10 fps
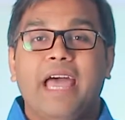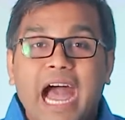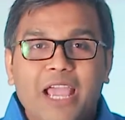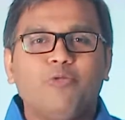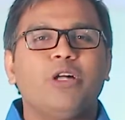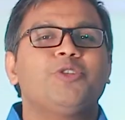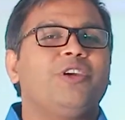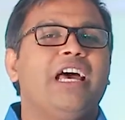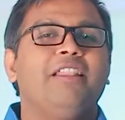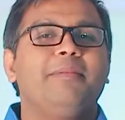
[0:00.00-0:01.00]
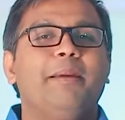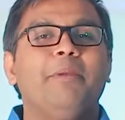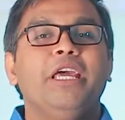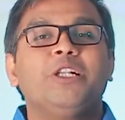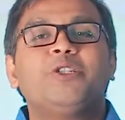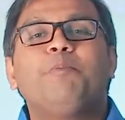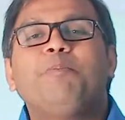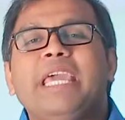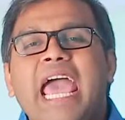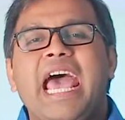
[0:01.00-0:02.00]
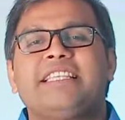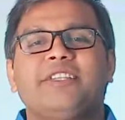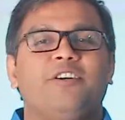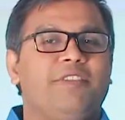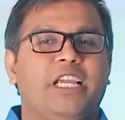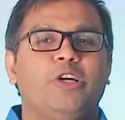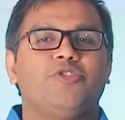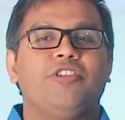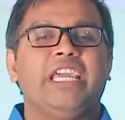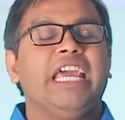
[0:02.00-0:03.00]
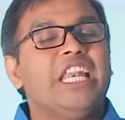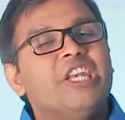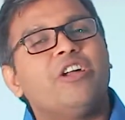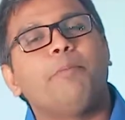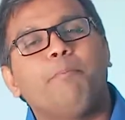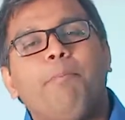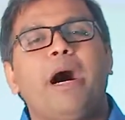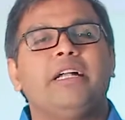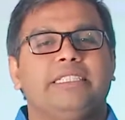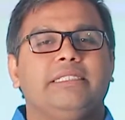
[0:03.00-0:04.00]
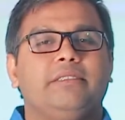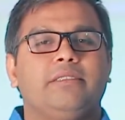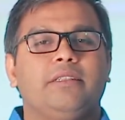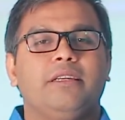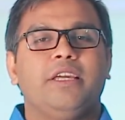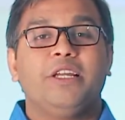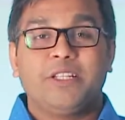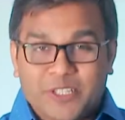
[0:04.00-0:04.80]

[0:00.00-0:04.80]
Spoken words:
I want to help them to be an asset of the country, not a burden.